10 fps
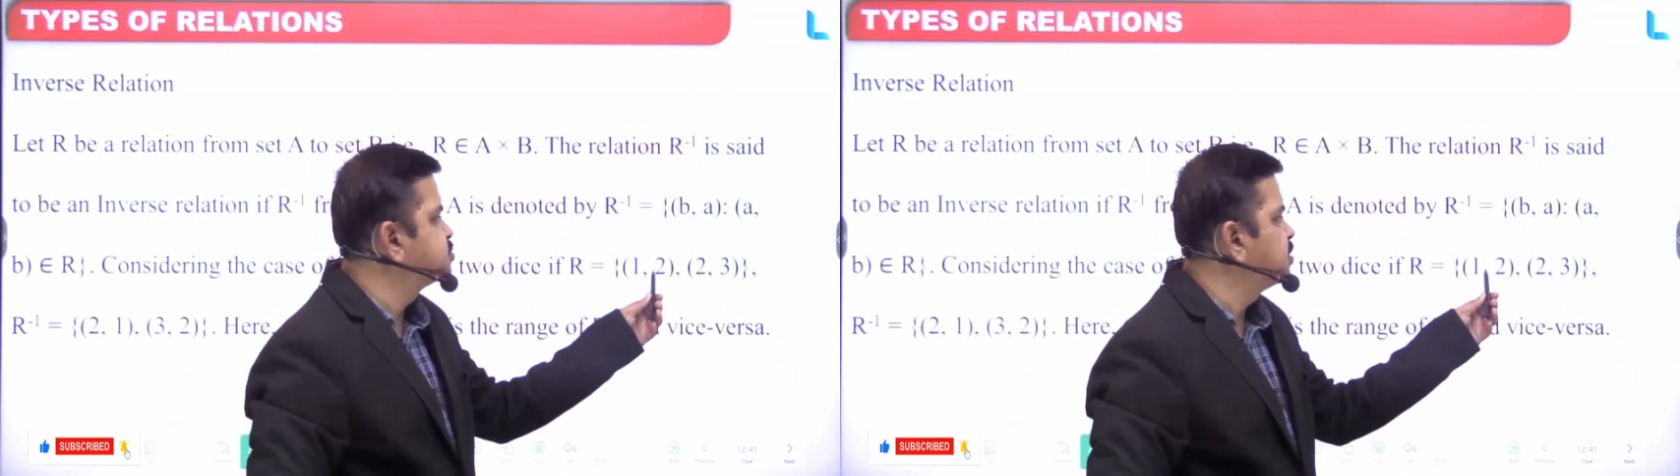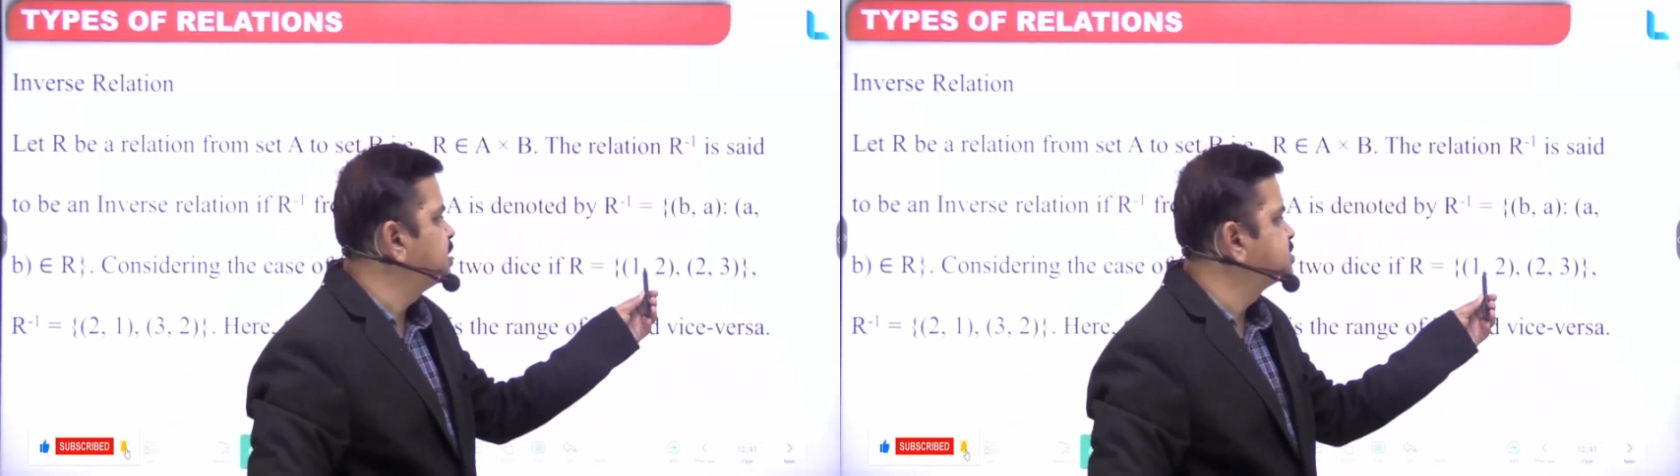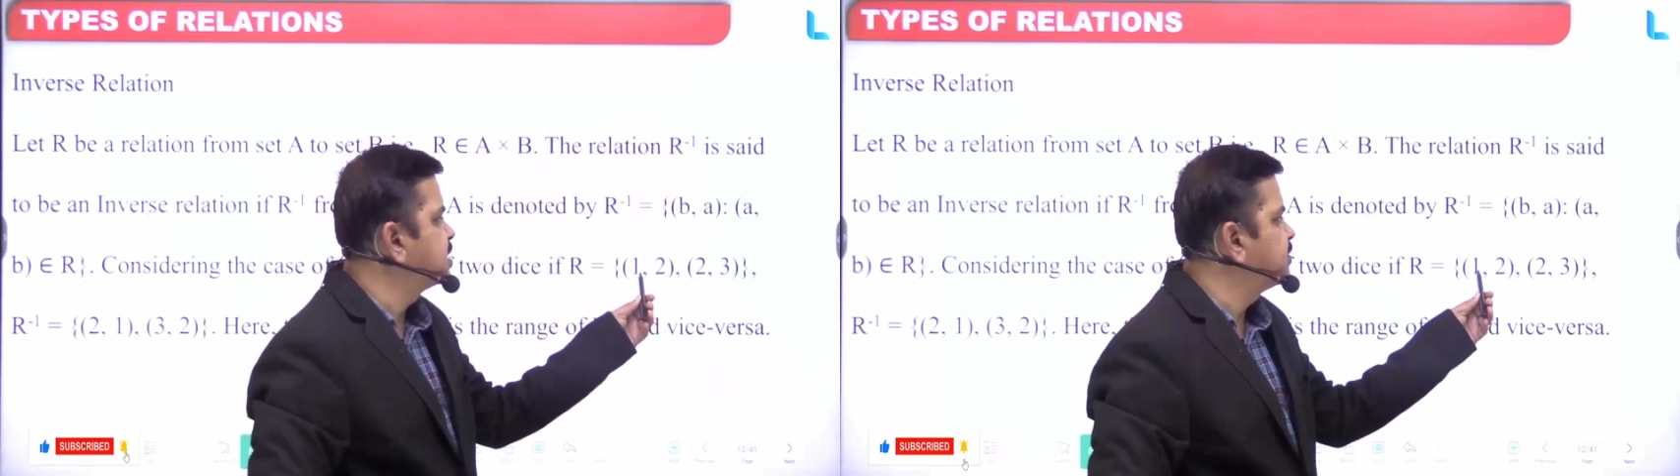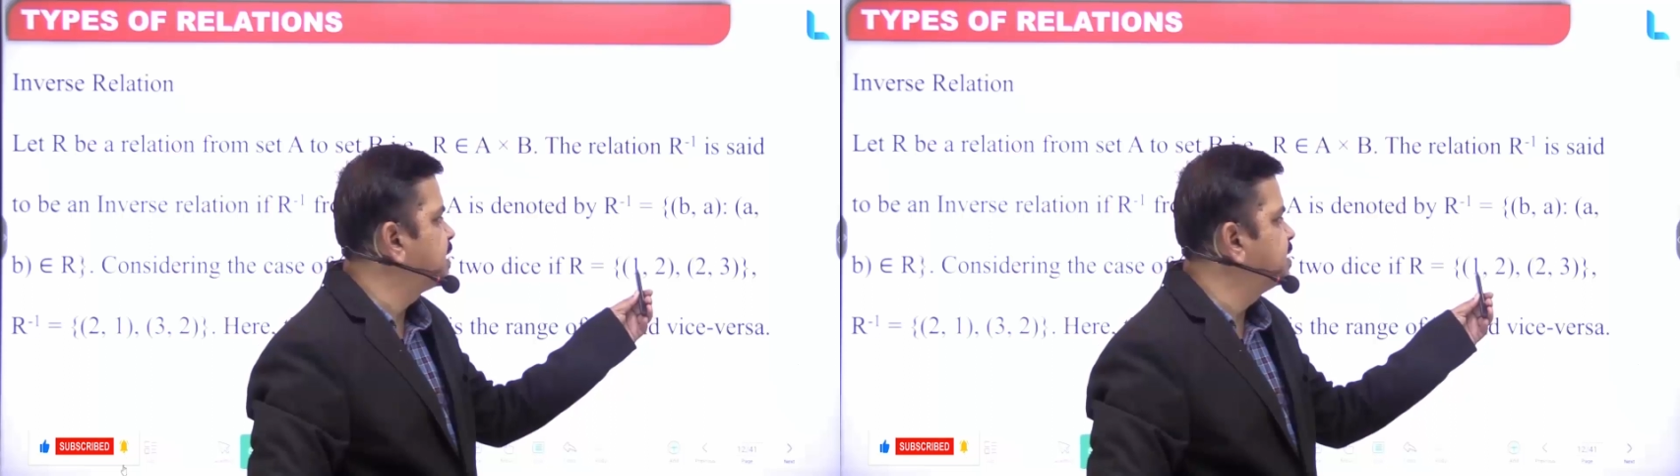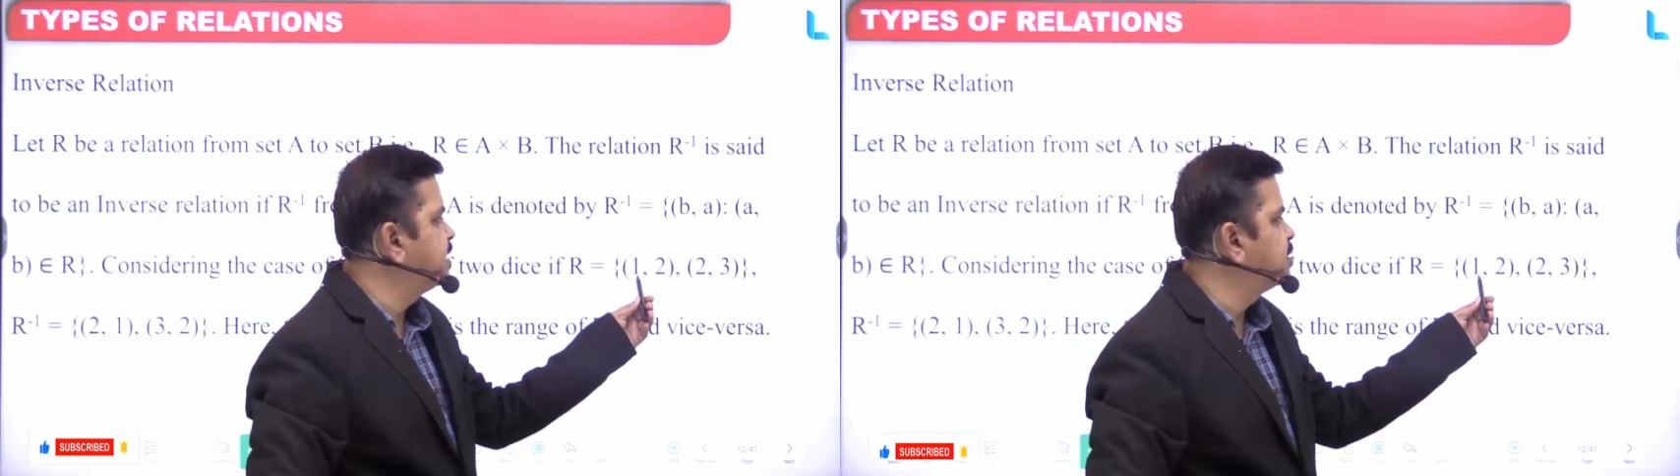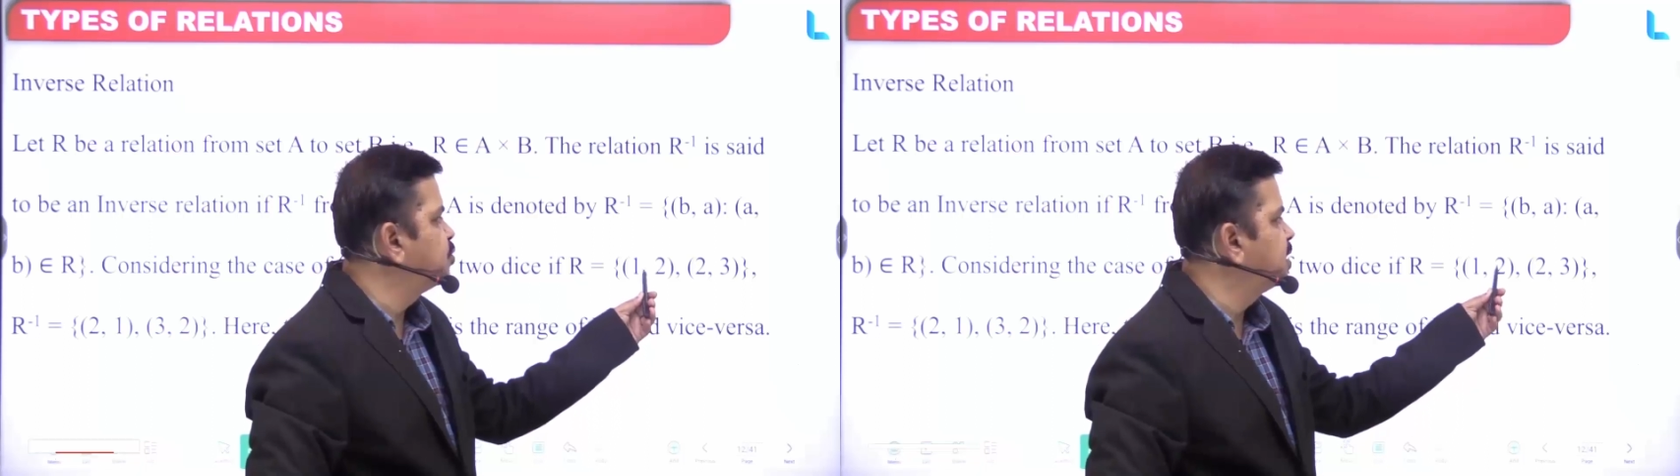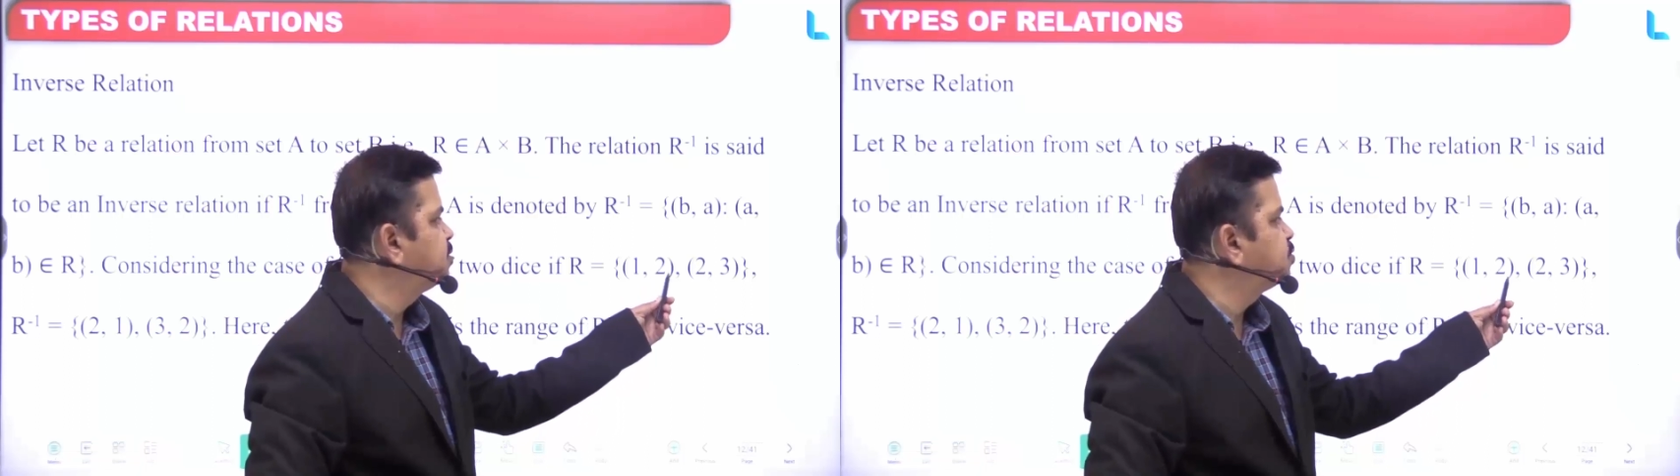So instead of writing 1